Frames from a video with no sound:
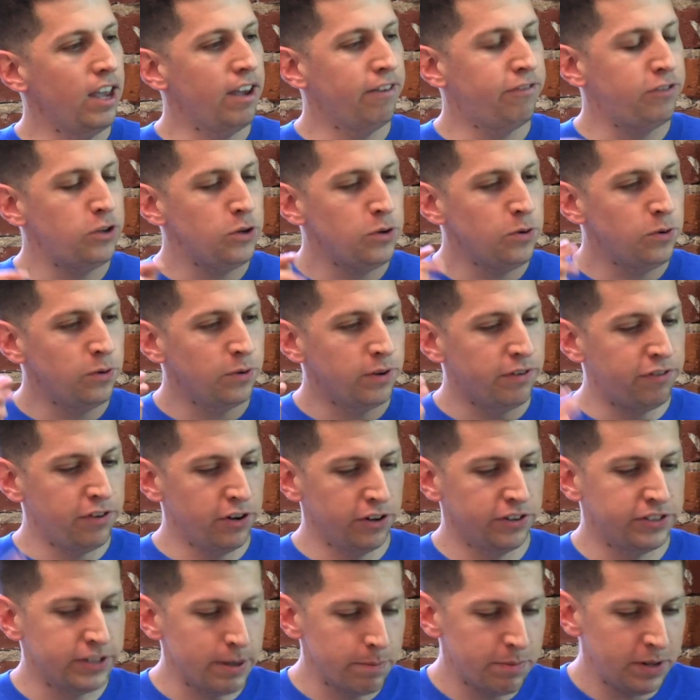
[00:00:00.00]
If
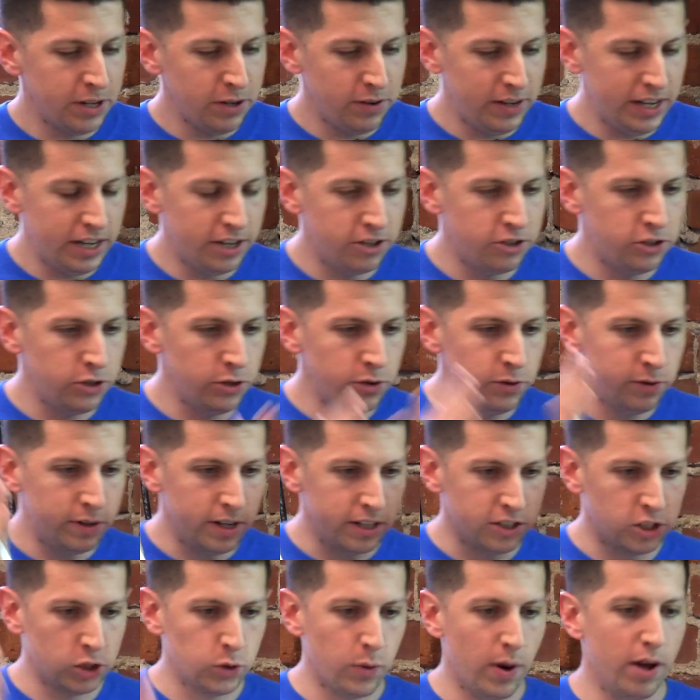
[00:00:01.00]
you're something you need to do
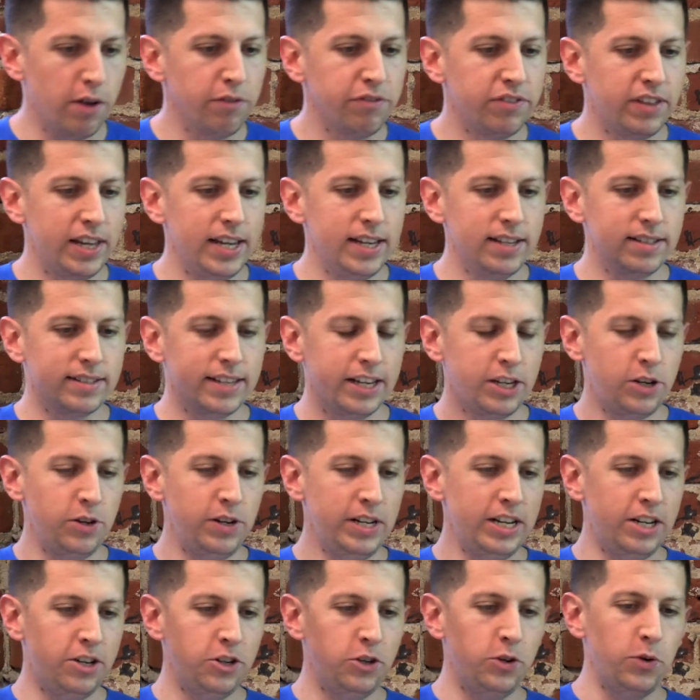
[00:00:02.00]
does 12 things, like
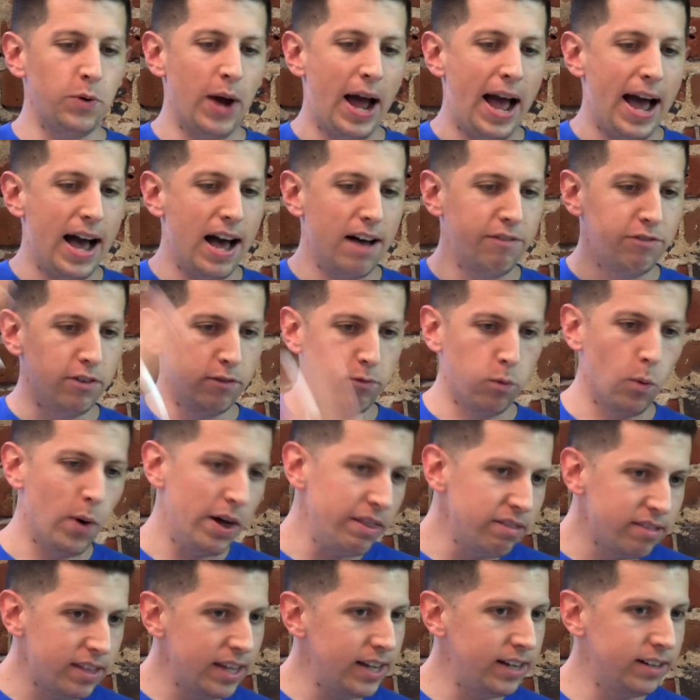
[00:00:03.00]
you need to do half of
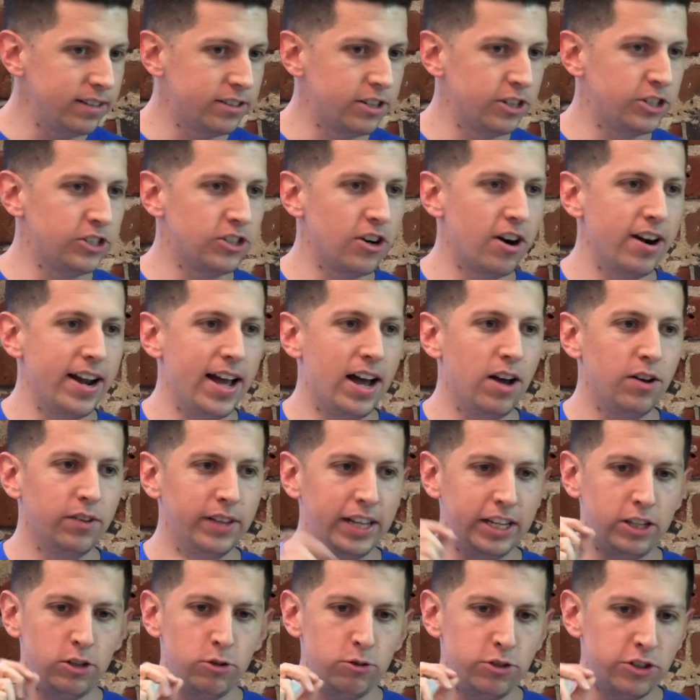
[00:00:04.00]
one thing to start
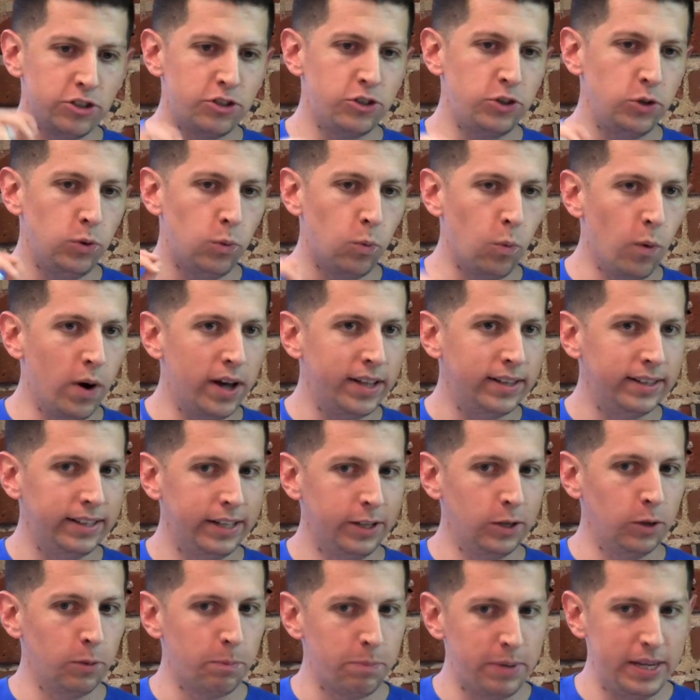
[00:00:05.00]
out, like you just do one
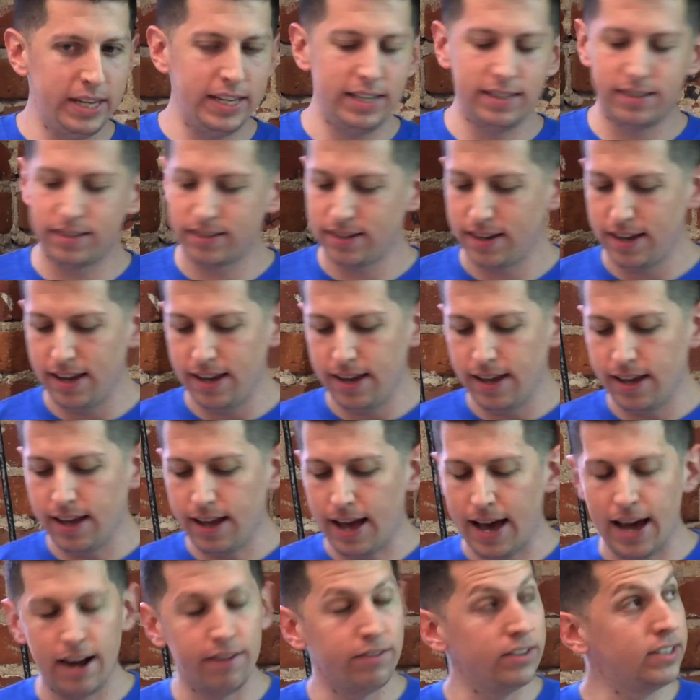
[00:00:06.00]
little piece
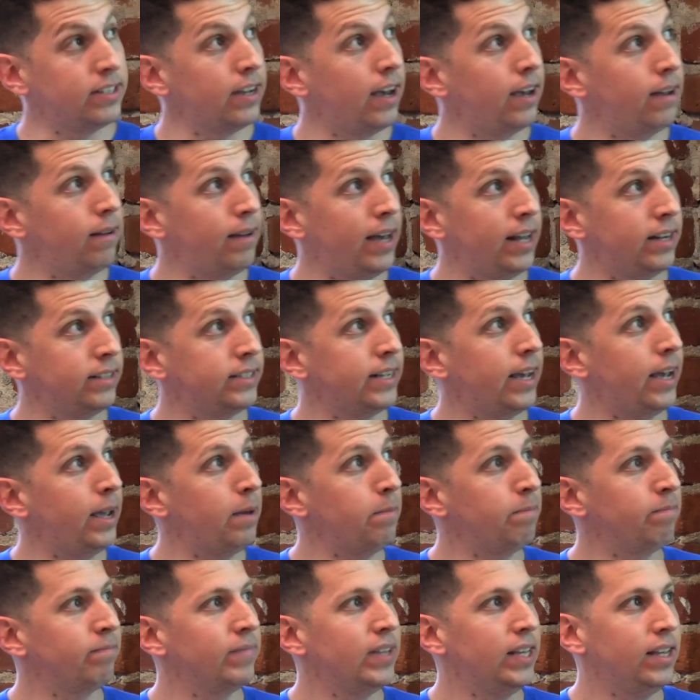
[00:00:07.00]
at a
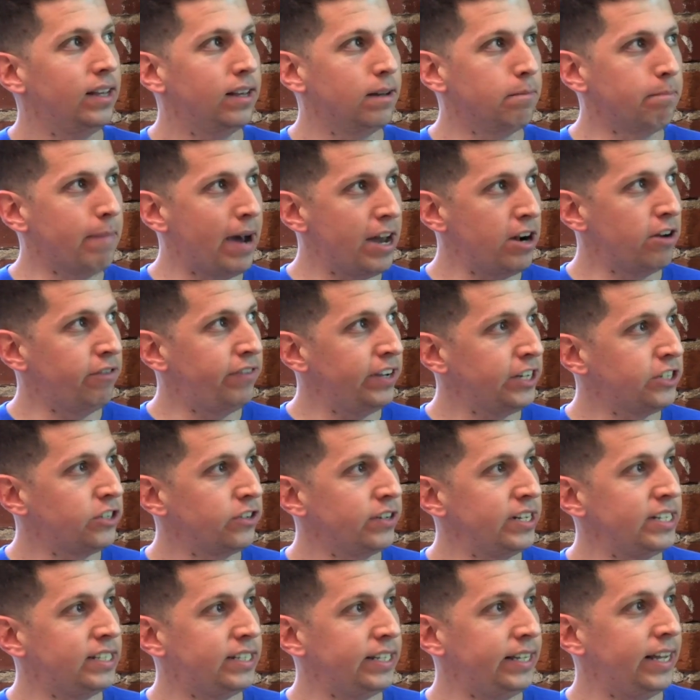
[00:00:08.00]
time, minor
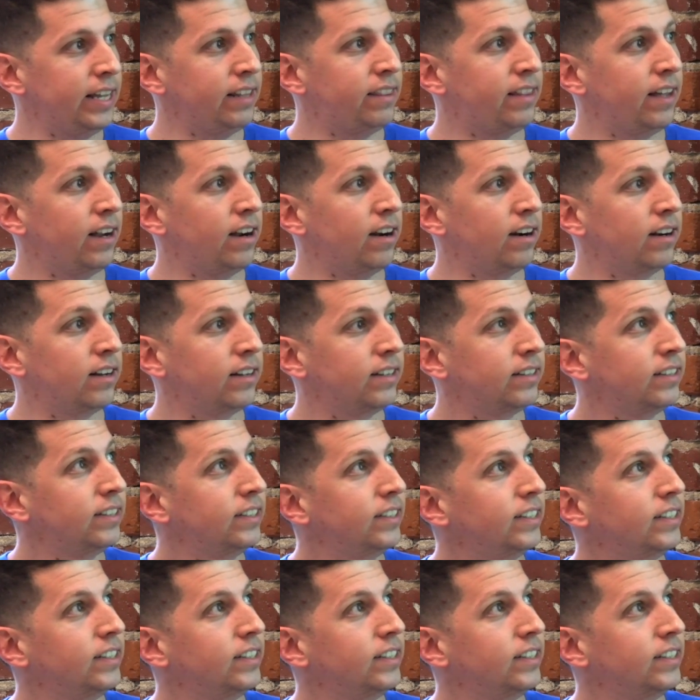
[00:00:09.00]
victories to get there.